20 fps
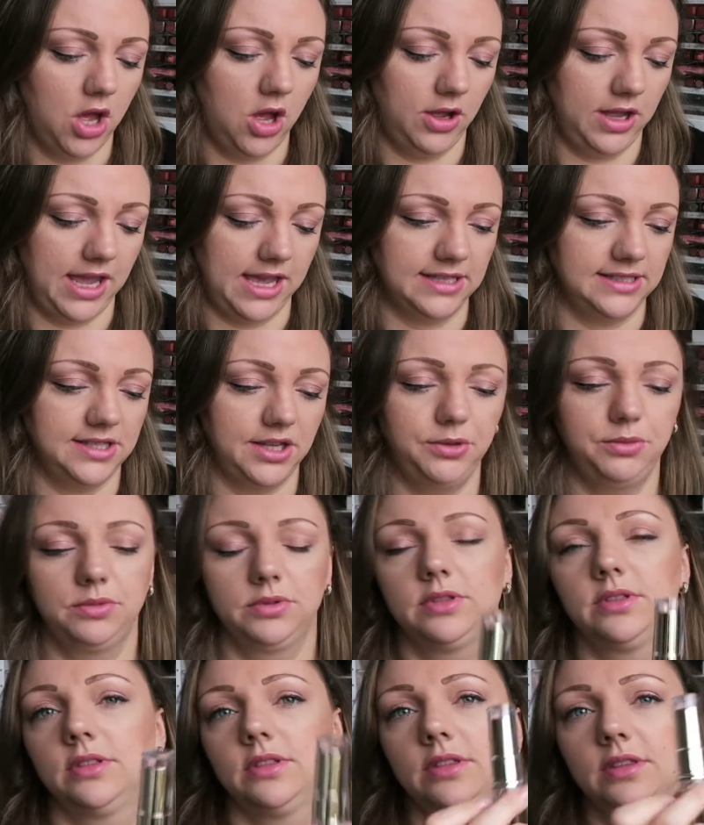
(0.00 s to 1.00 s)
Okay, so
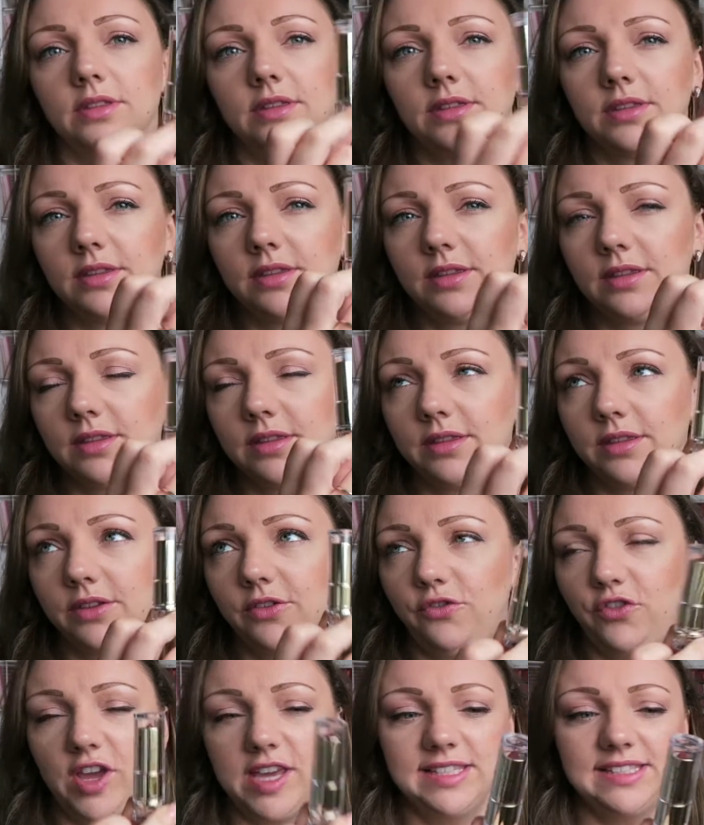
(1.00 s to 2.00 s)

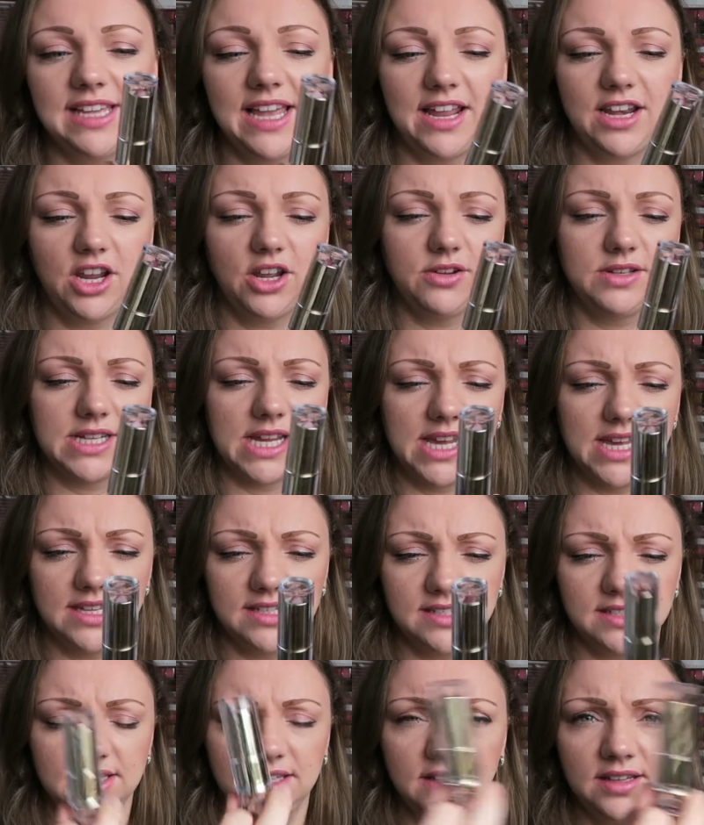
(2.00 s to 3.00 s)
the first thing I
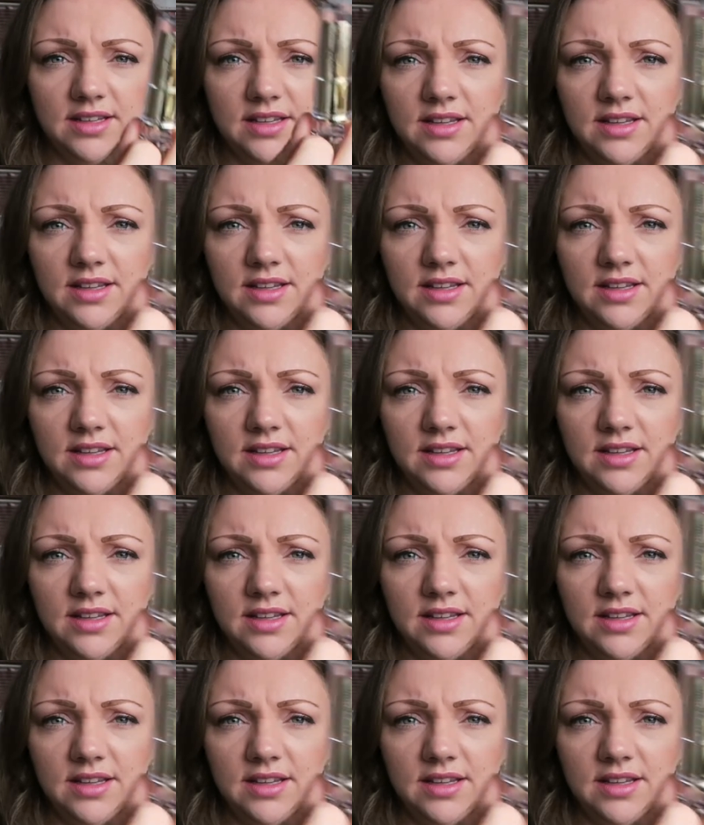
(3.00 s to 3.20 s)
notice